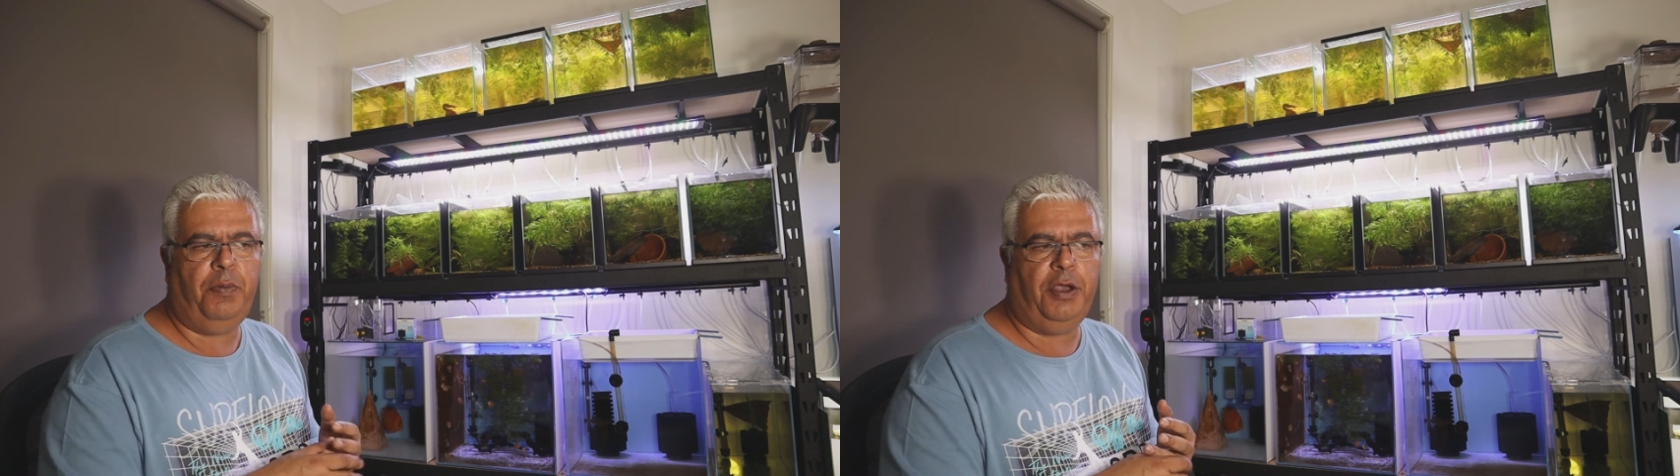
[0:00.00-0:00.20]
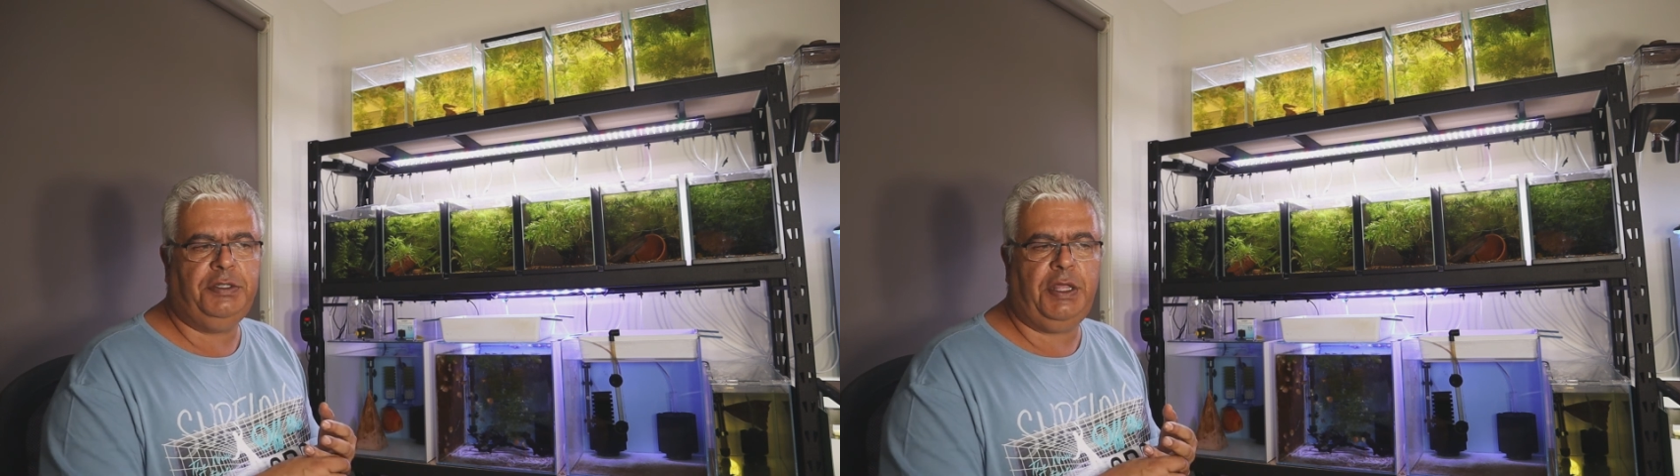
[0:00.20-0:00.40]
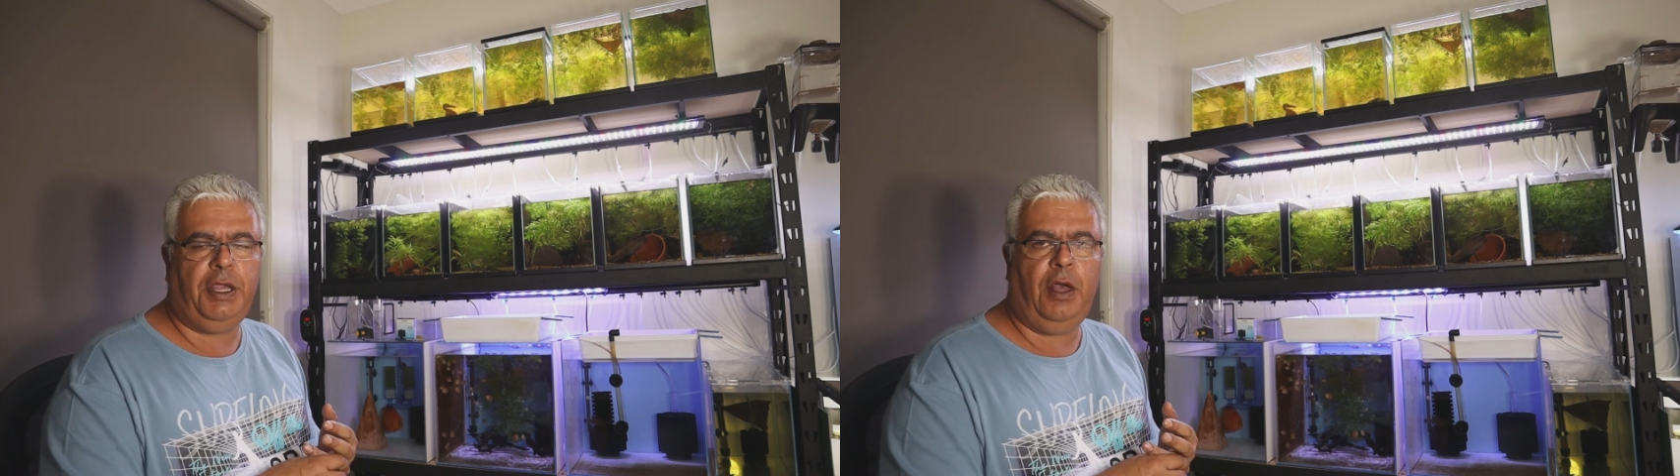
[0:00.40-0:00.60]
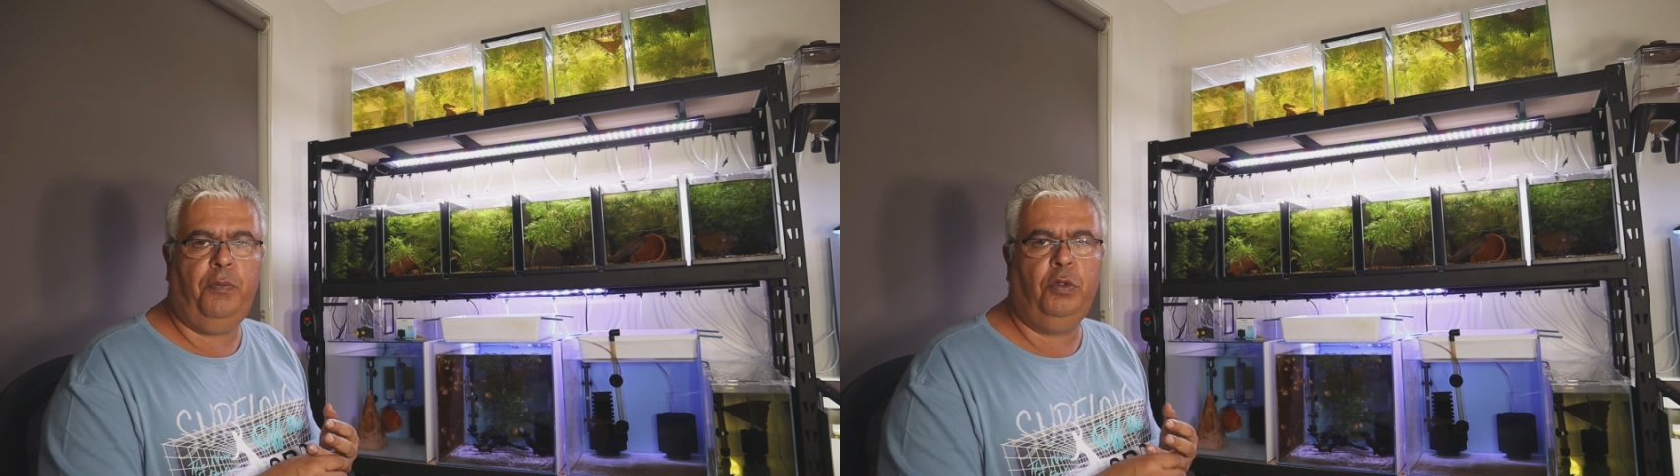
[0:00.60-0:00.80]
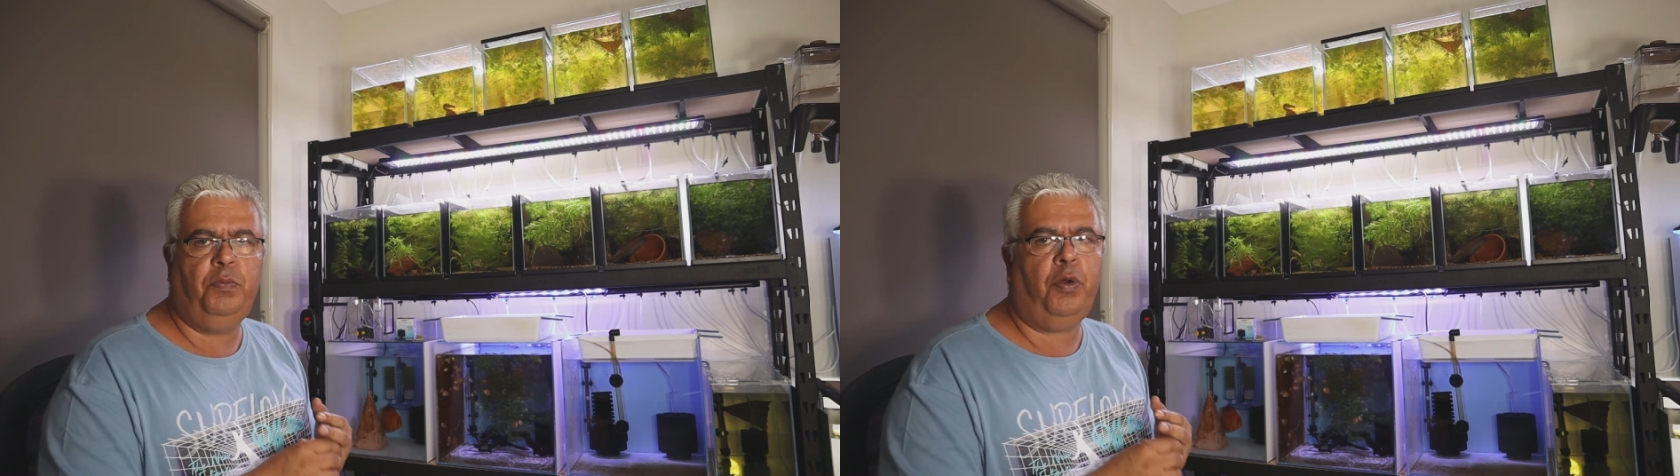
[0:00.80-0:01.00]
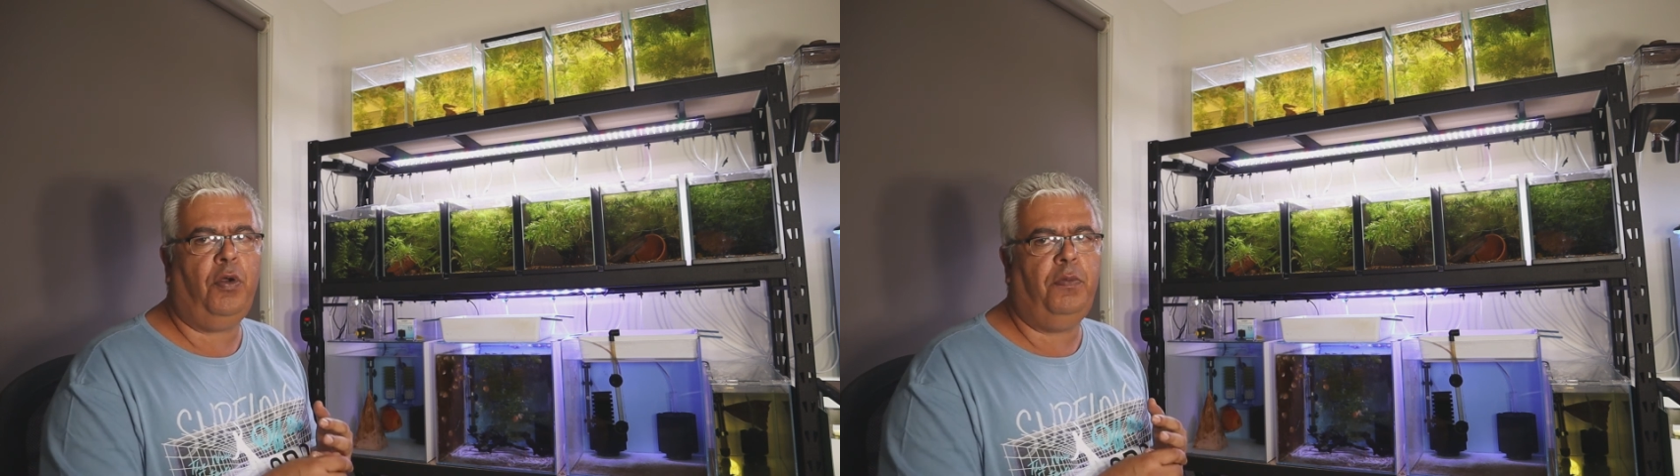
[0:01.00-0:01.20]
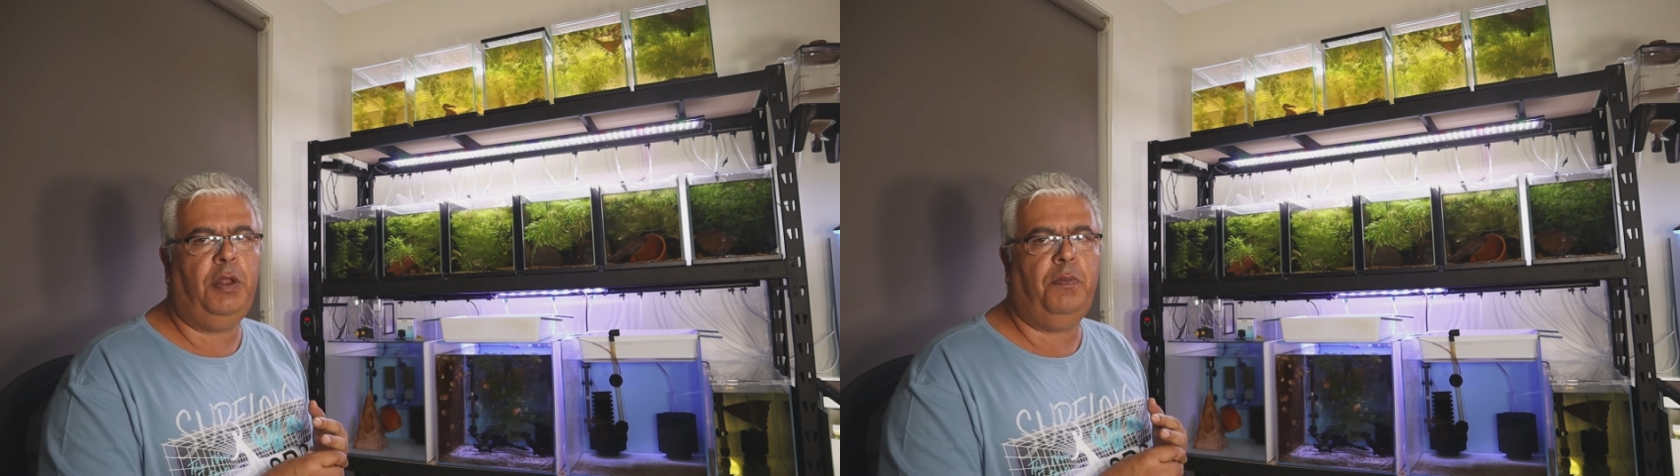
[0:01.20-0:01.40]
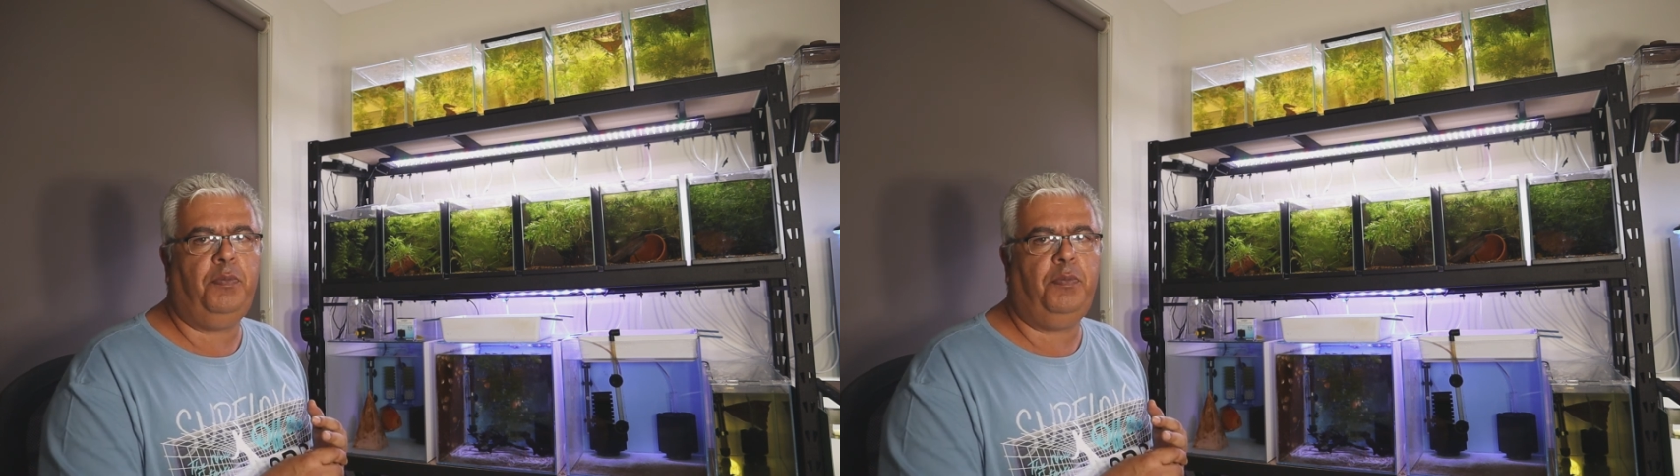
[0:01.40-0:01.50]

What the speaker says: be posting up will probably